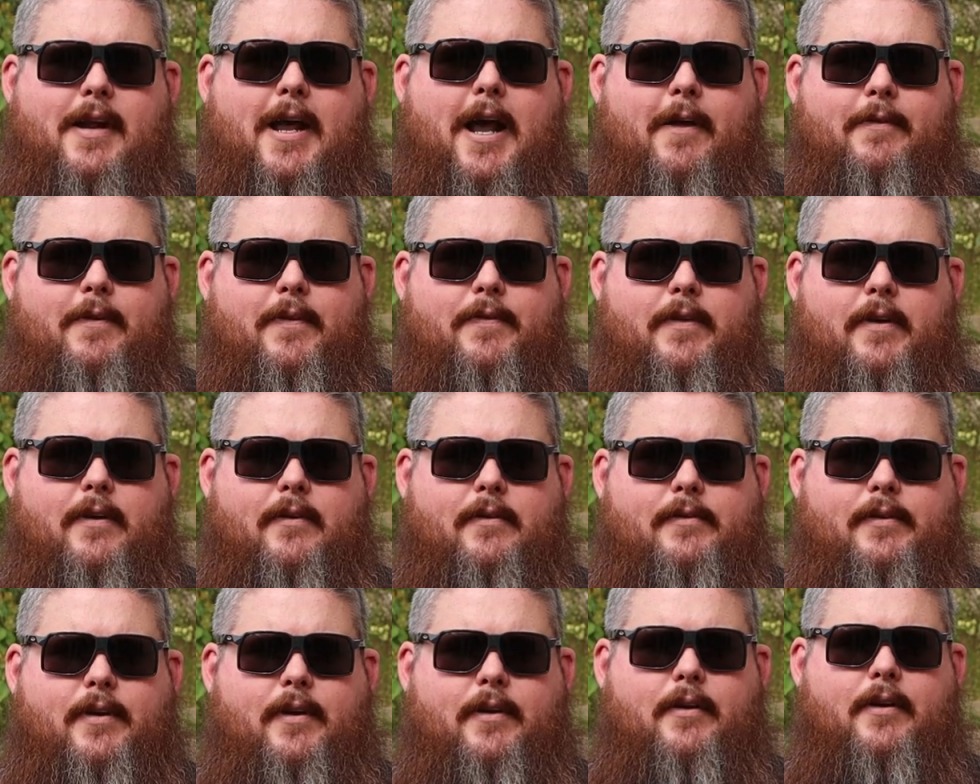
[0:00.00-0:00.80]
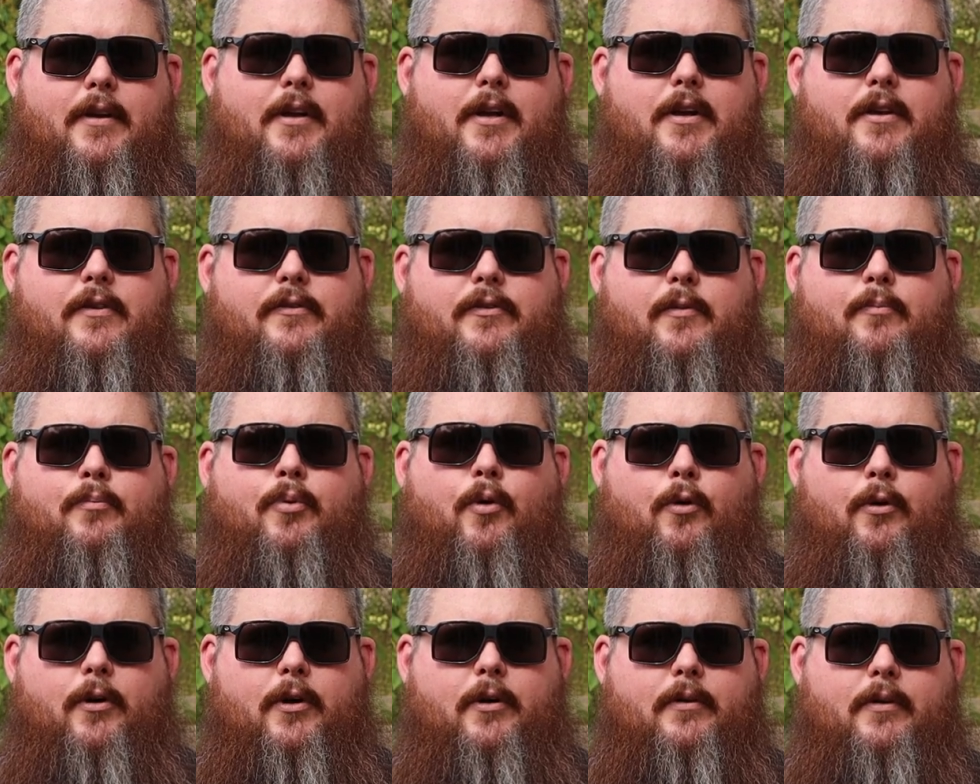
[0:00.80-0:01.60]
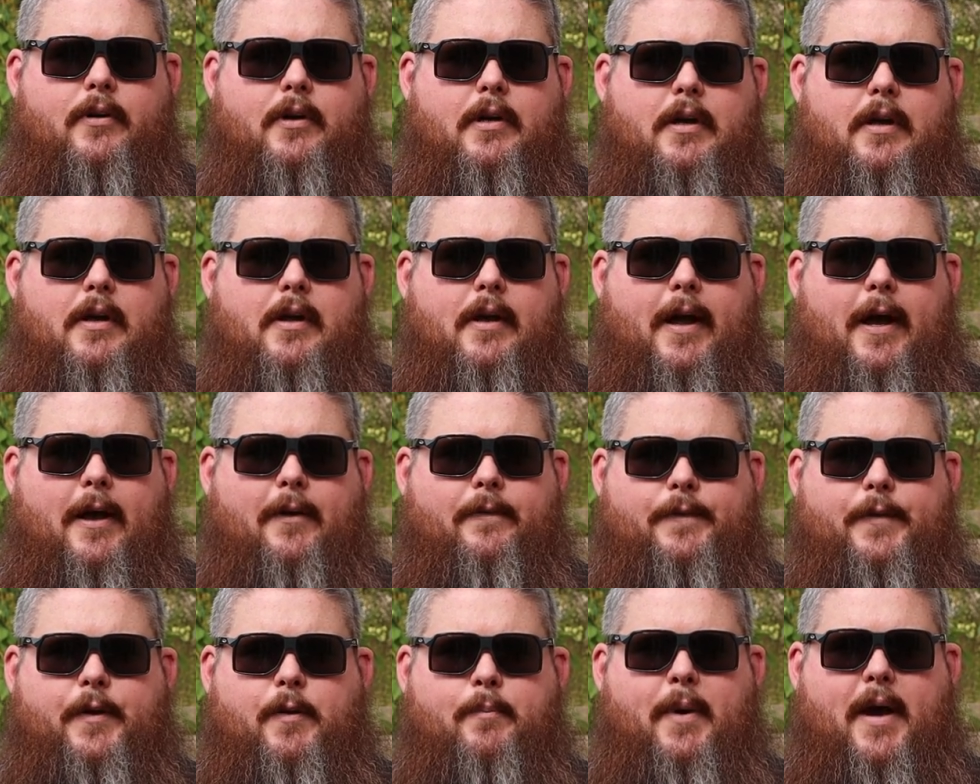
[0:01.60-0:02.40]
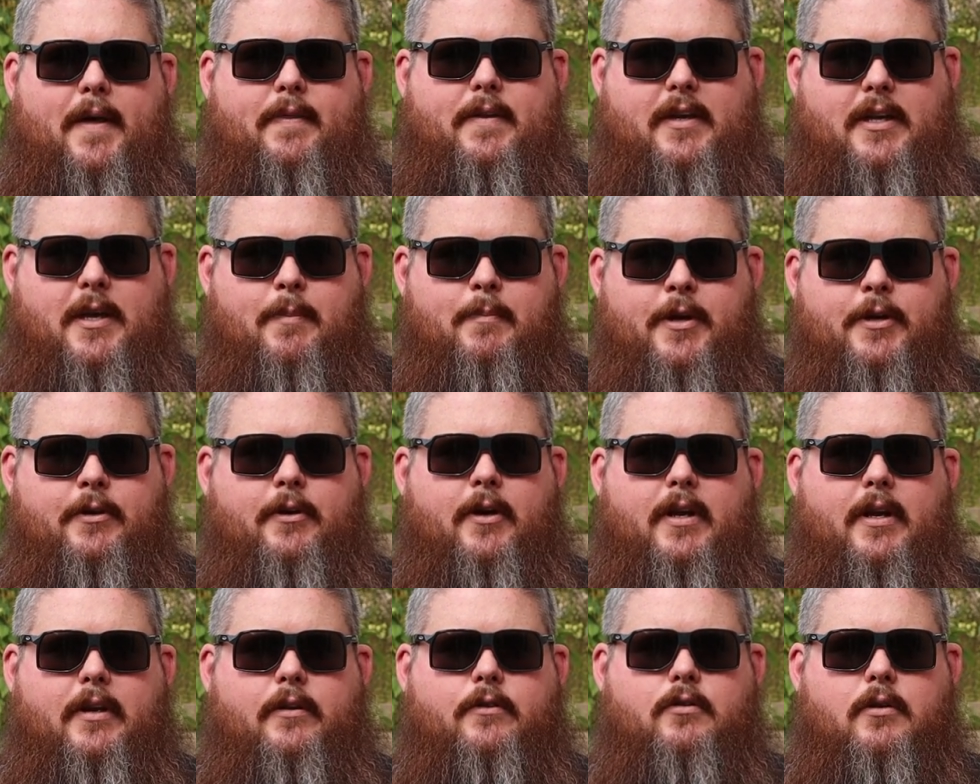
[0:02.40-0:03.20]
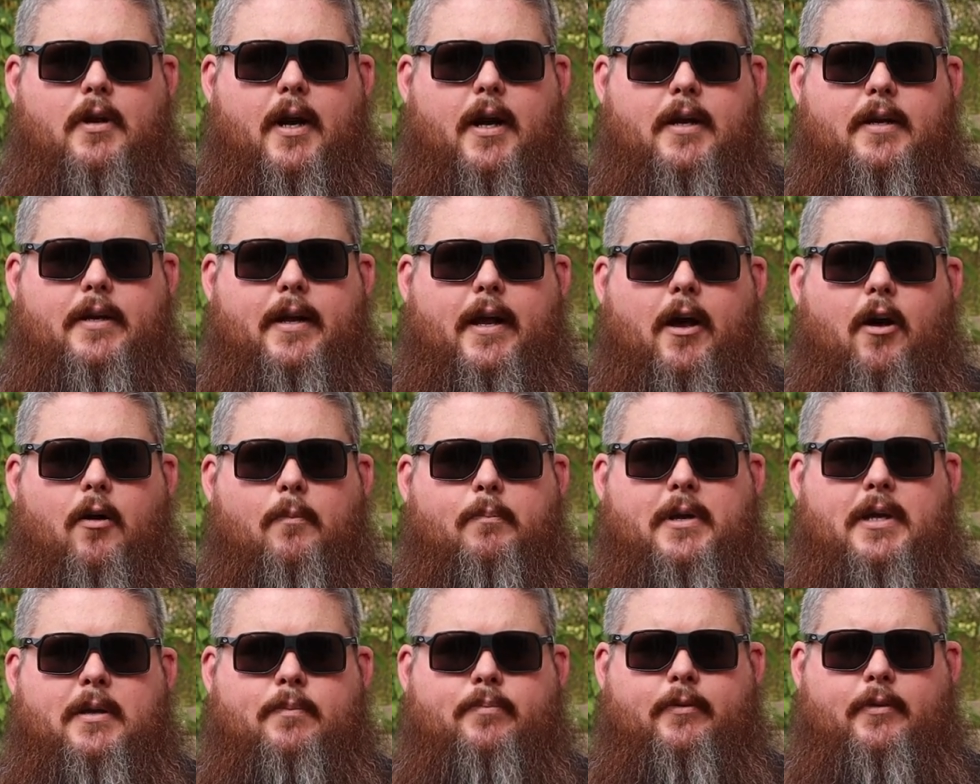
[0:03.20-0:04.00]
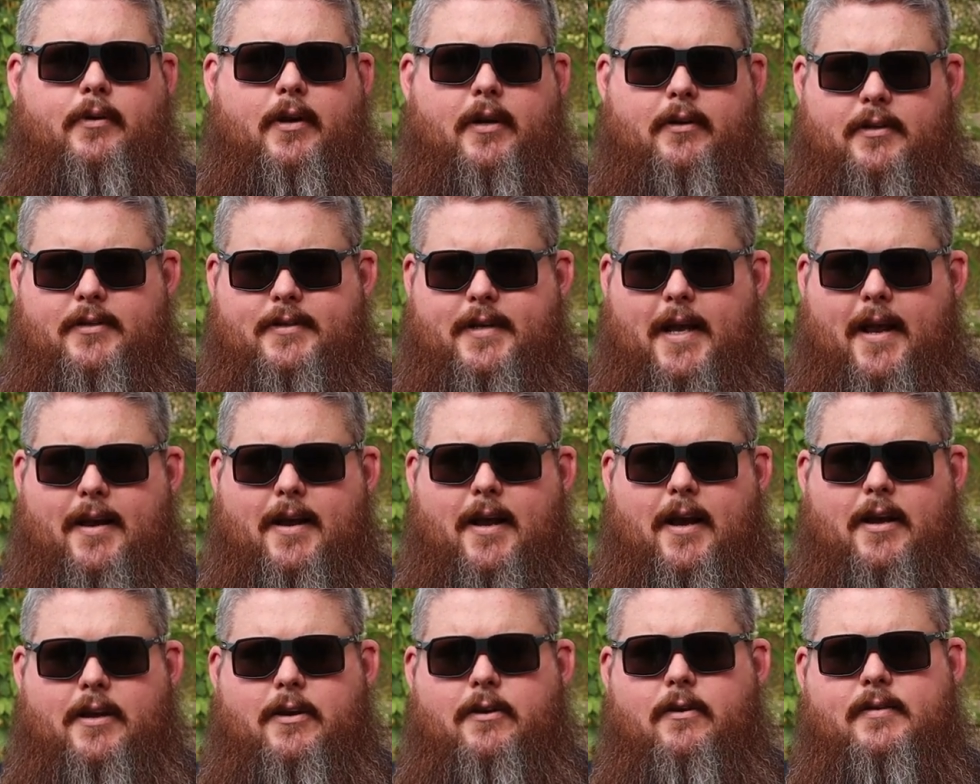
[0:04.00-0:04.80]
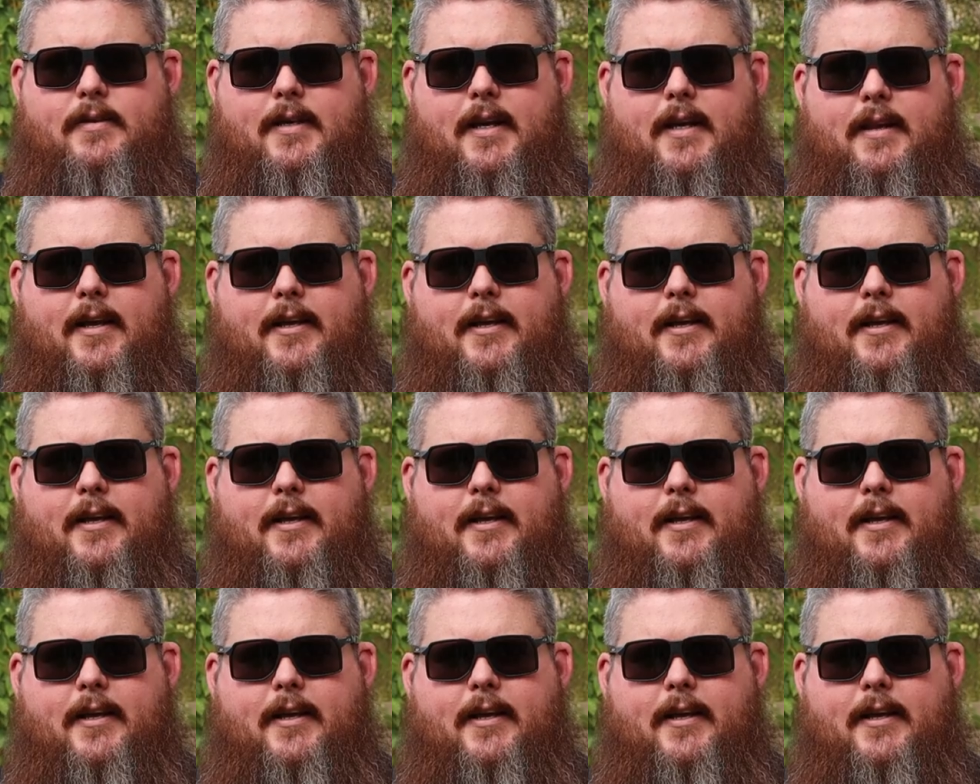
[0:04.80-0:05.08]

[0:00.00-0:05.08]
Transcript: now that there's a support out there by the community trying to help people understand how to use it.